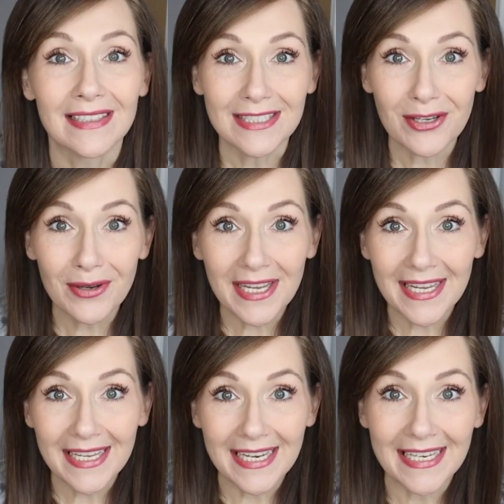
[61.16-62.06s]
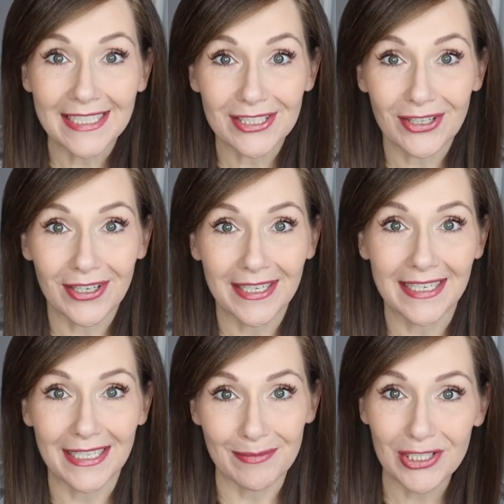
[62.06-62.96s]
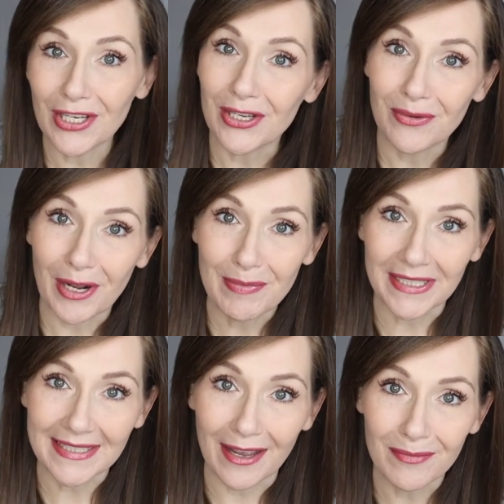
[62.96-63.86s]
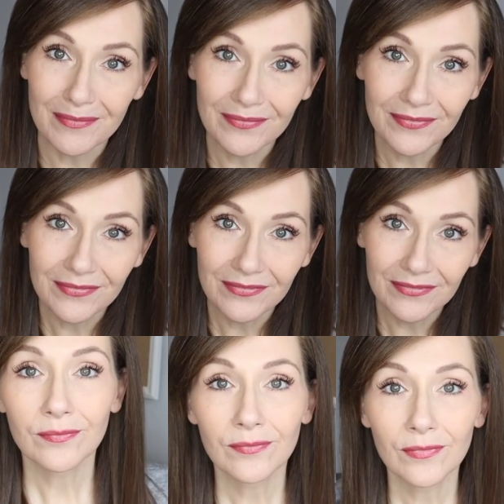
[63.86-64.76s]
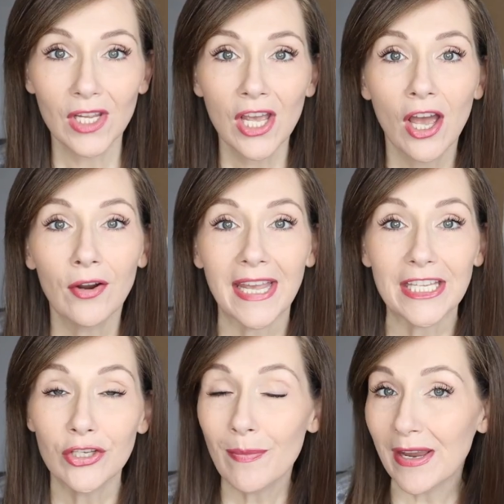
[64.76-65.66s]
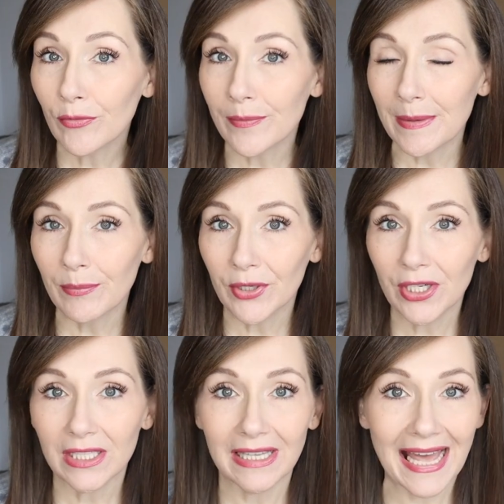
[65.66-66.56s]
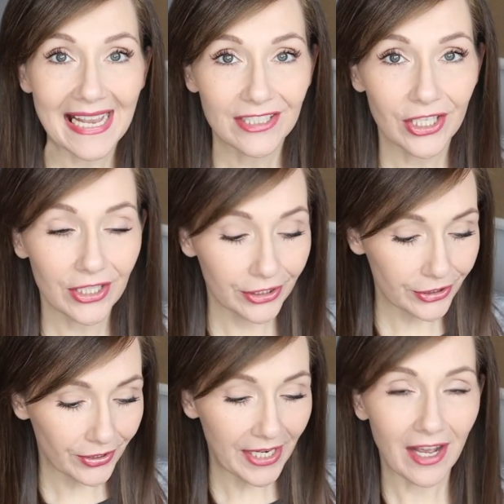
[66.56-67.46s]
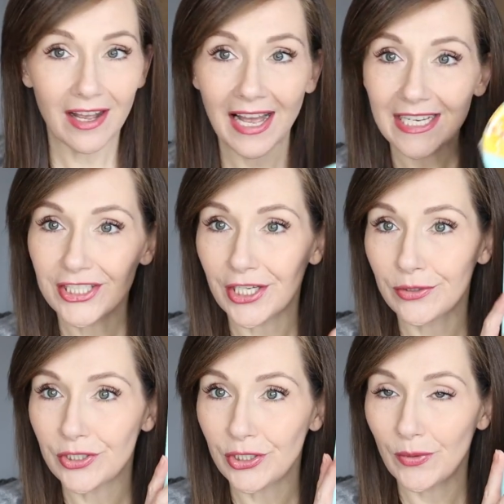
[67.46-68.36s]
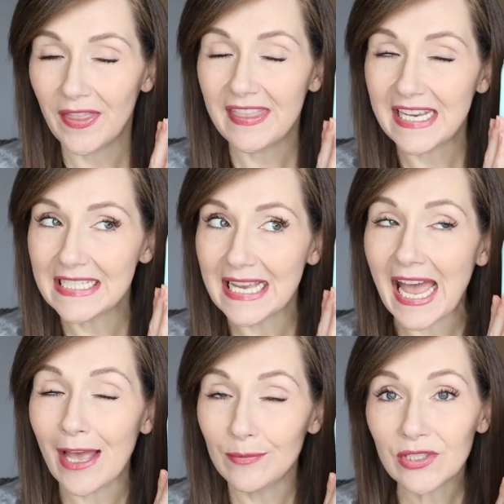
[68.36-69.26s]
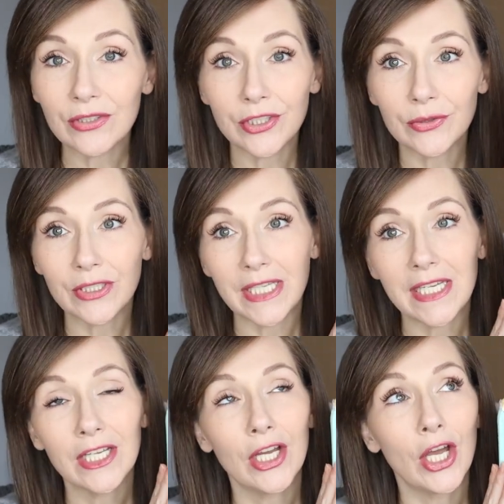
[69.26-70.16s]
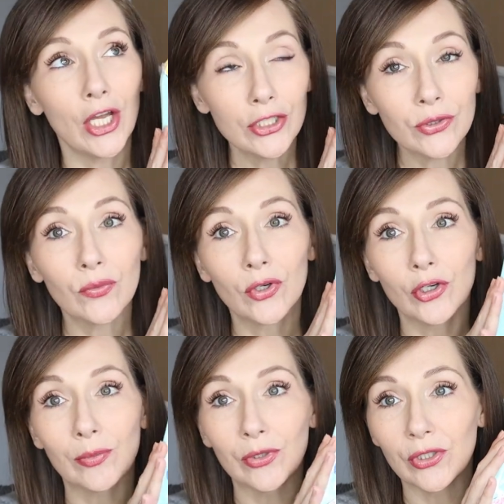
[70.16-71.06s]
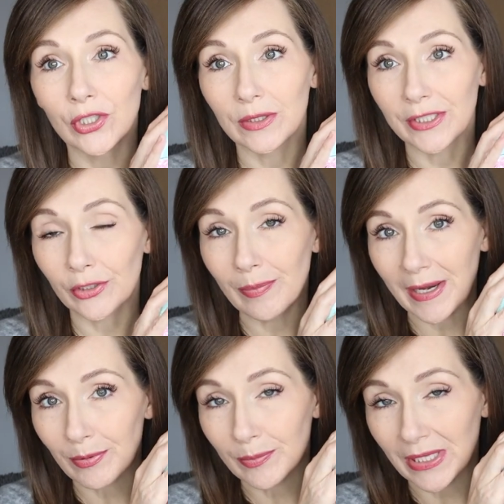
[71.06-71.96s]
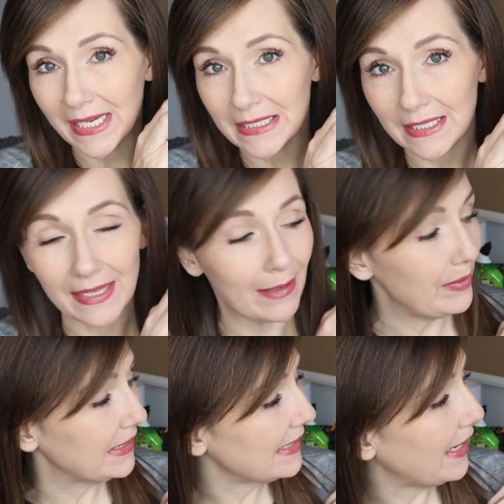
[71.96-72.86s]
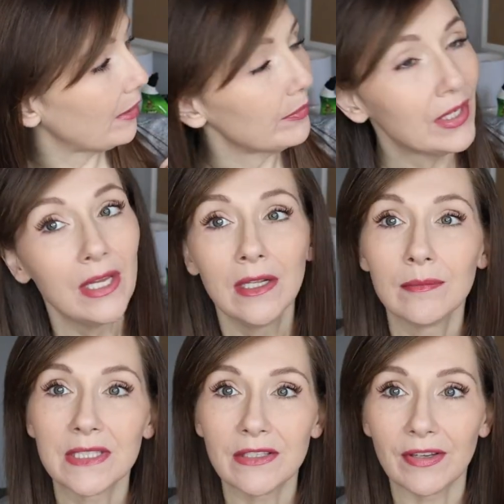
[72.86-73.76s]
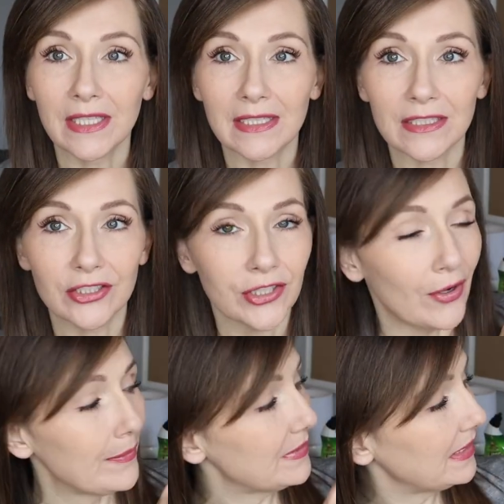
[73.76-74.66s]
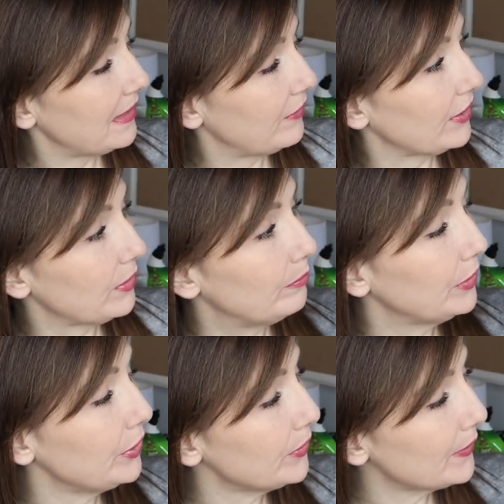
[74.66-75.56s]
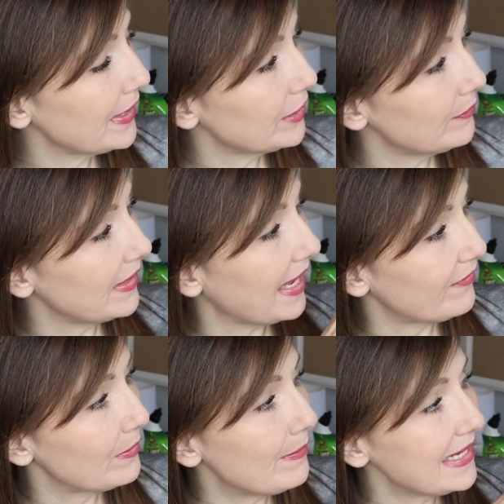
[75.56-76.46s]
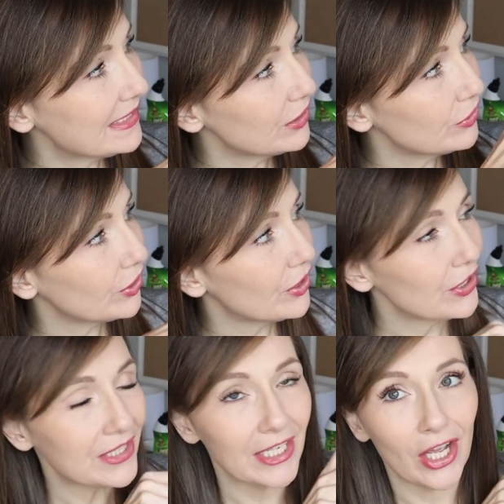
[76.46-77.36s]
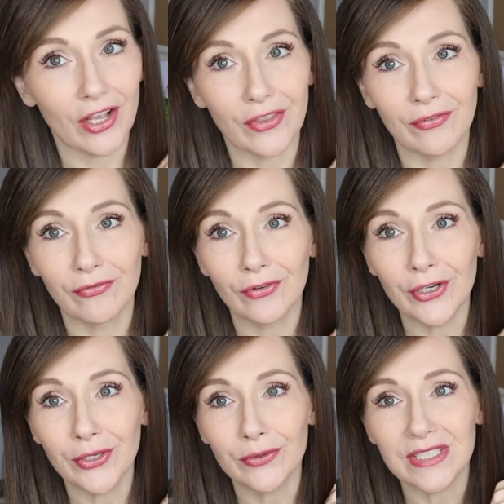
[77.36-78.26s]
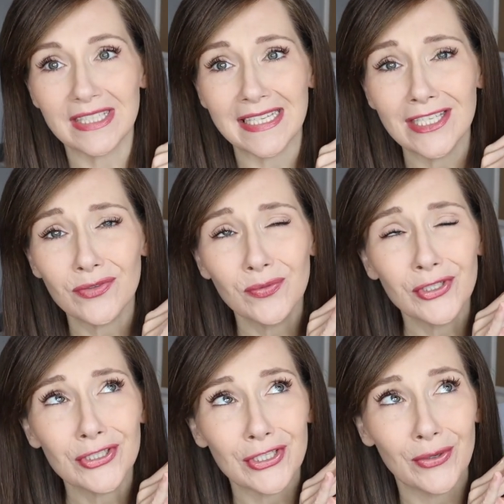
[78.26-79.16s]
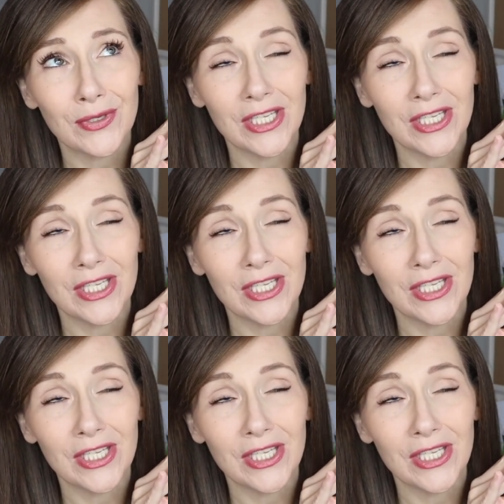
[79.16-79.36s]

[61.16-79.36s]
let's go ahead and get started and let me show you what I picked up. Okay, you may remember last Dollar Tree haul, I showed you these absolutely adorable little paper plates that I picked up. Let's see if I can get that to show up. See, they've got the blue around them, they have the mason jars and all the fruit. These were so